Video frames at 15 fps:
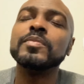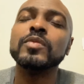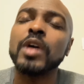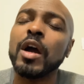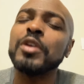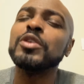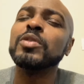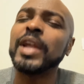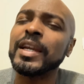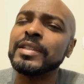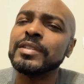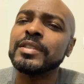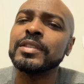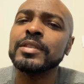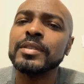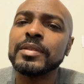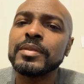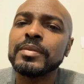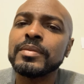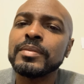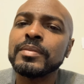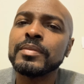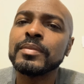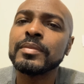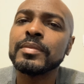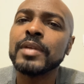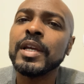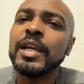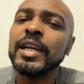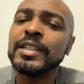Are you lazy?
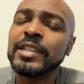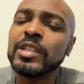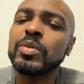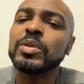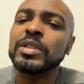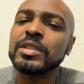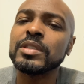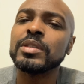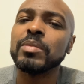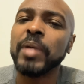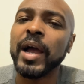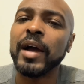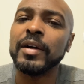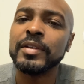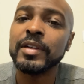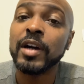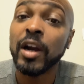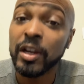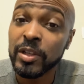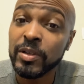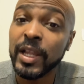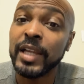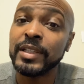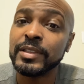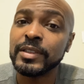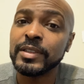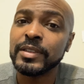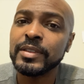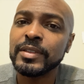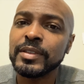Is this what this is about? Are you lazy?
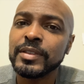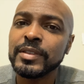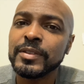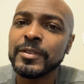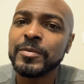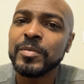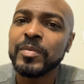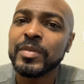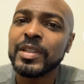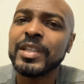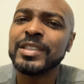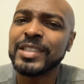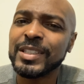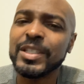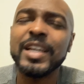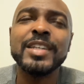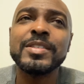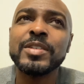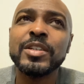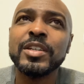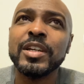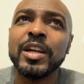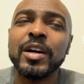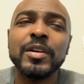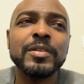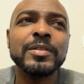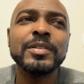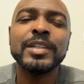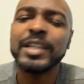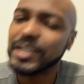
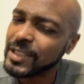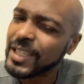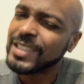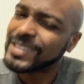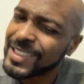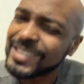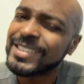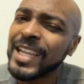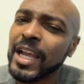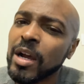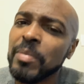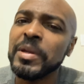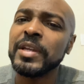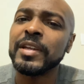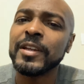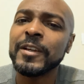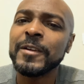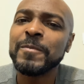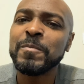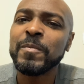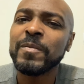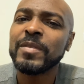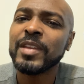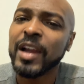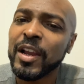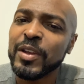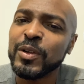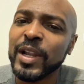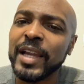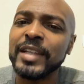Just tell me. Are
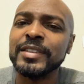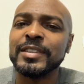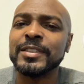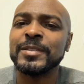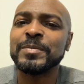you lazy?